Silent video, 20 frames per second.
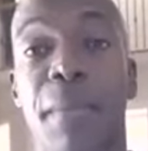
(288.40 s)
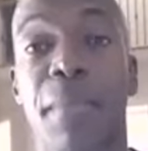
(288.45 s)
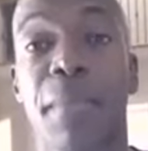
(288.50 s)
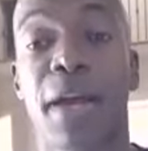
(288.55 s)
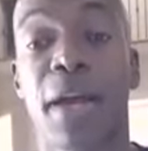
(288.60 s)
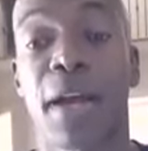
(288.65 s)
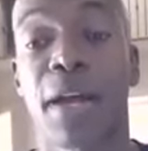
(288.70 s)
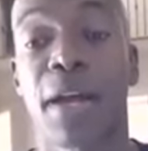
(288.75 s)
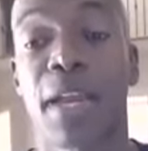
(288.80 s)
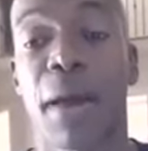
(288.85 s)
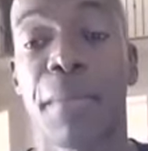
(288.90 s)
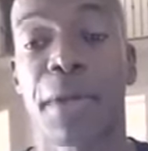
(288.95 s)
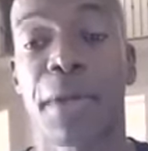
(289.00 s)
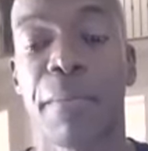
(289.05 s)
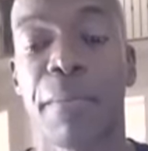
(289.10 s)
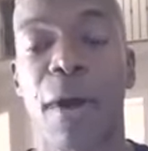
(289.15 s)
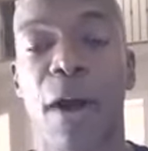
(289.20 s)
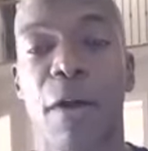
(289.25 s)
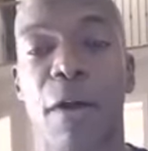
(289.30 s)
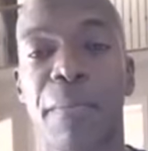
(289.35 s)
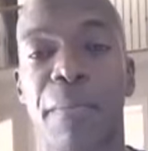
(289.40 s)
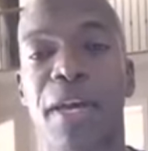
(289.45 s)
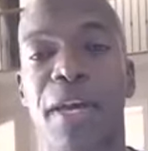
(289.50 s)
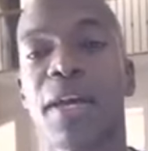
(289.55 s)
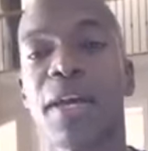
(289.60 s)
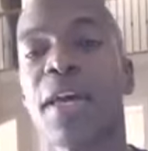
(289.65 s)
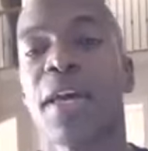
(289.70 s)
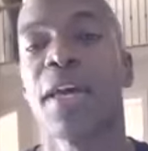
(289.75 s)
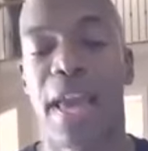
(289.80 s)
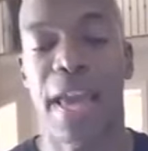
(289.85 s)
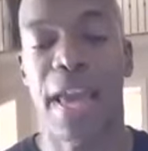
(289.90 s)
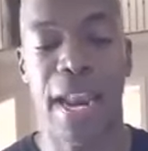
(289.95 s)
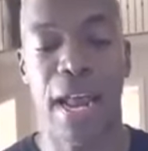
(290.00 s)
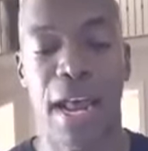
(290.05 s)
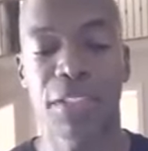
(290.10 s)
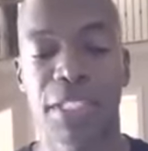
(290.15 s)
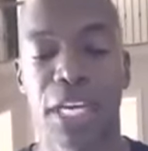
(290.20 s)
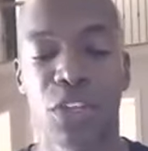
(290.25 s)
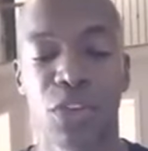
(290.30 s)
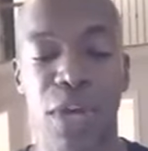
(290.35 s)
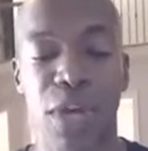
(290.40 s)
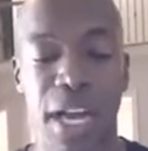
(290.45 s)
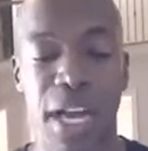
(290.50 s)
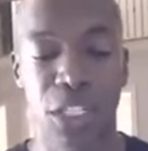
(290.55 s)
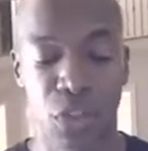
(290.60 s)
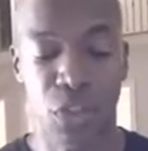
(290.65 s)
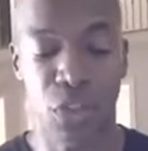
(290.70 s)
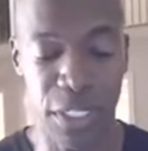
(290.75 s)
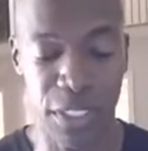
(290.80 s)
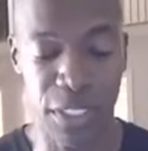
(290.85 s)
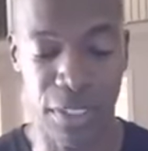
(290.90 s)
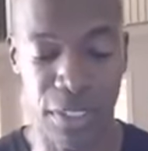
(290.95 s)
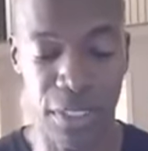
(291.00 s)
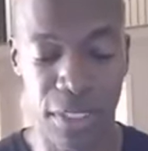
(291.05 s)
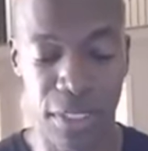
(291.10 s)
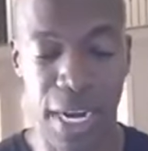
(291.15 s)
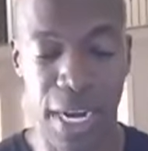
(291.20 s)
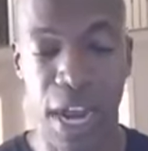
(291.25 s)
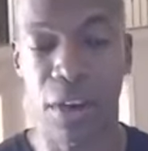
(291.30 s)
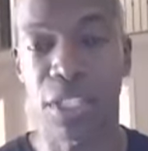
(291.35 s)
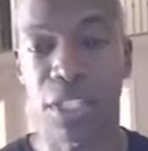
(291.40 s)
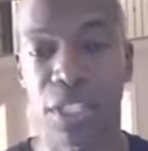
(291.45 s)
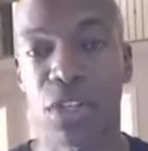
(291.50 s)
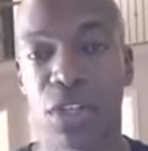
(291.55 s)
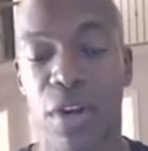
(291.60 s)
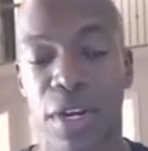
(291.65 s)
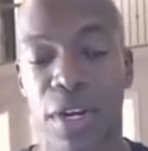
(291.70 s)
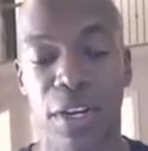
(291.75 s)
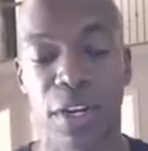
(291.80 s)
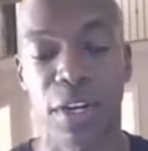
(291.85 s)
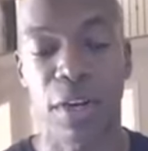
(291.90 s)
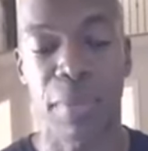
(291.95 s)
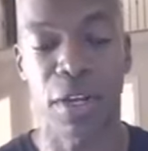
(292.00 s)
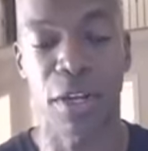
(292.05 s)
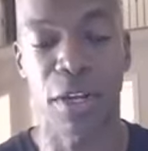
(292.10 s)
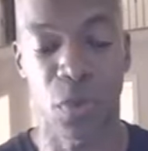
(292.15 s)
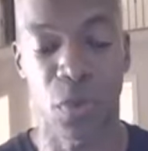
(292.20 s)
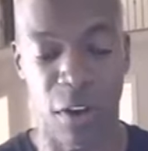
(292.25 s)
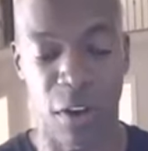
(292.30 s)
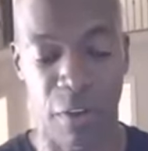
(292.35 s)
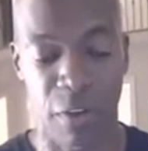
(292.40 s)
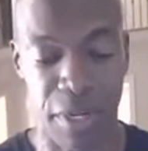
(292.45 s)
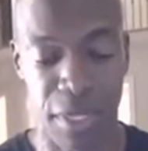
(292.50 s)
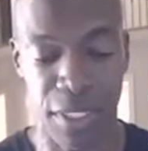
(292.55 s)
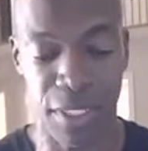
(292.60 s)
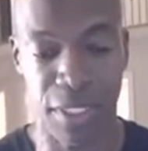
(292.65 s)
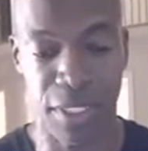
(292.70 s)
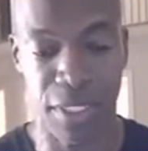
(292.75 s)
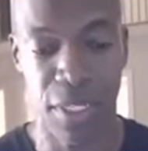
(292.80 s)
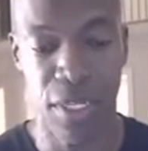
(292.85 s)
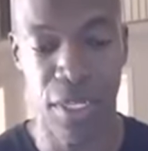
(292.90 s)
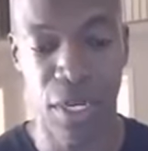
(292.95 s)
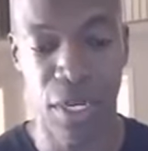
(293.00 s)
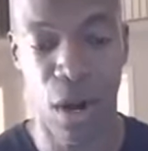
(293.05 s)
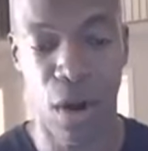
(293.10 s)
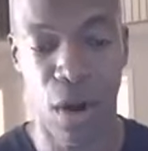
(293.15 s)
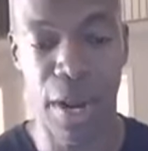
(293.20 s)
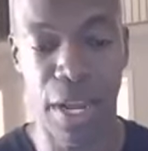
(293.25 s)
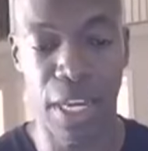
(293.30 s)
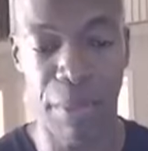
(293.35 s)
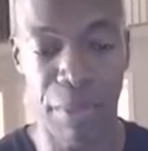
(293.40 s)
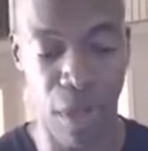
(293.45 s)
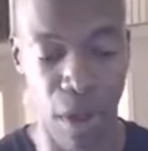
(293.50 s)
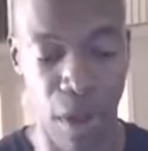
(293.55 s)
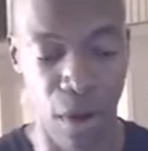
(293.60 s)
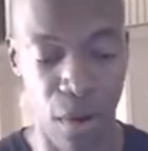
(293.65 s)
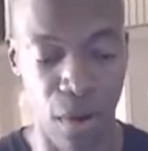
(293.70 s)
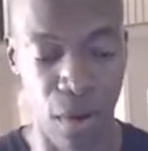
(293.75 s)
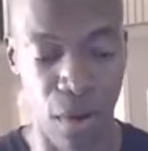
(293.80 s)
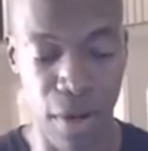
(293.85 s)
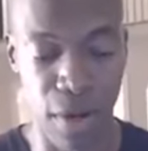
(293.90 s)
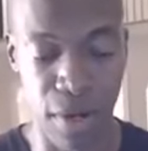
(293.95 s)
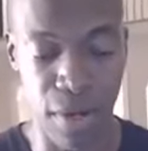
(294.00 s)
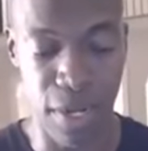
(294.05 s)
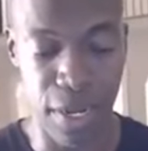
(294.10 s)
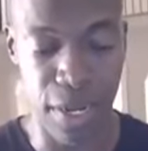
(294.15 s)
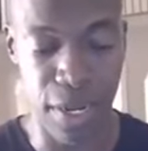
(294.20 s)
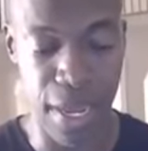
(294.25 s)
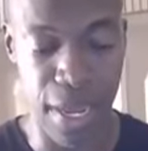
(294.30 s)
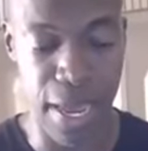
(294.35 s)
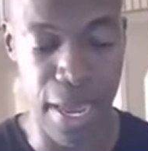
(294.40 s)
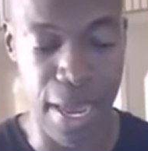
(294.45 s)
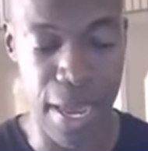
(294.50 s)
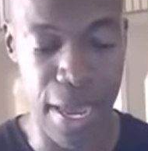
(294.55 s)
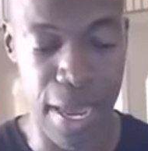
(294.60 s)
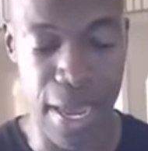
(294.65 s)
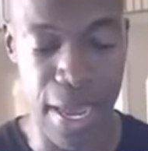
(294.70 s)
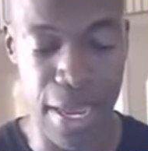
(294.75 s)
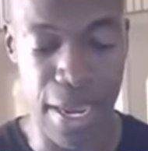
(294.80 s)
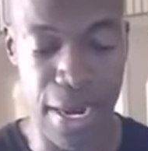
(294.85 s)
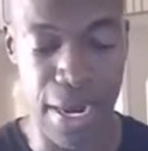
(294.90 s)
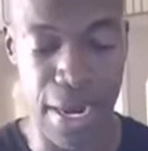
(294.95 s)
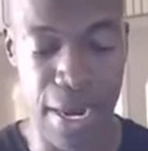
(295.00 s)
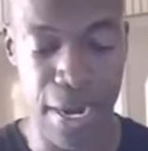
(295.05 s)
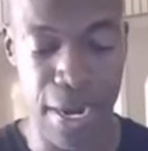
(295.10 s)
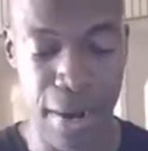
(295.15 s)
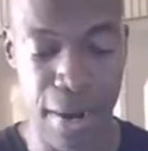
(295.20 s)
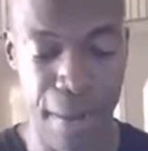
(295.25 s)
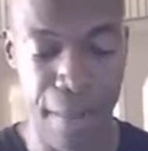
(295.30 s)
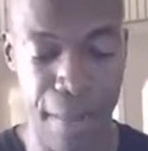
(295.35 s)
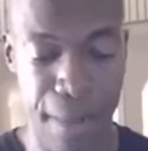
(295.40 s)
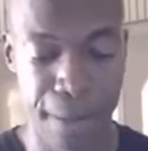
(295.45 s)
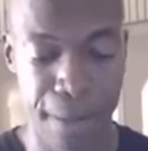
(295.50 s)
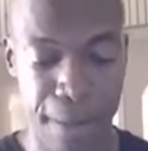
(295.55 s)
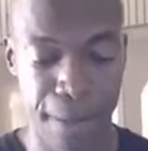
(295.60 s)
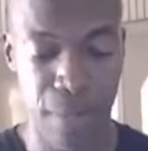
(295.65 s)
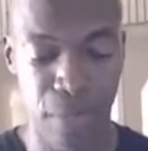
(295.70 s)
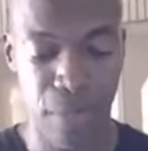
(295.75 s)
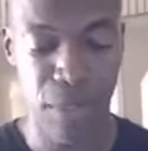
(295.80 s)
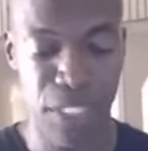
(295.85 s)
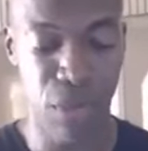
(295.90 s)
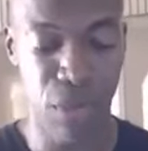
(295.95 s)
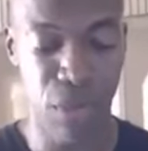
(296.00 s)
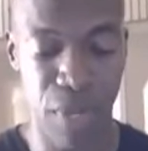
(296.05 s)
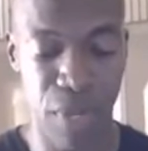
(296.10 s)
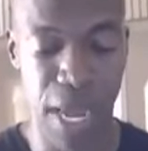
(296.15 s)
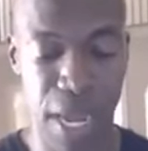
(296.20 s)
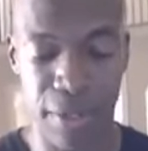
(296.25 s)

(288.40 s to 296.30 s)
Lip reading: economic empowerment. And I'll take you guys' questions, and I'll get started here in about 12 minutes. All right, let me log on and see what we got.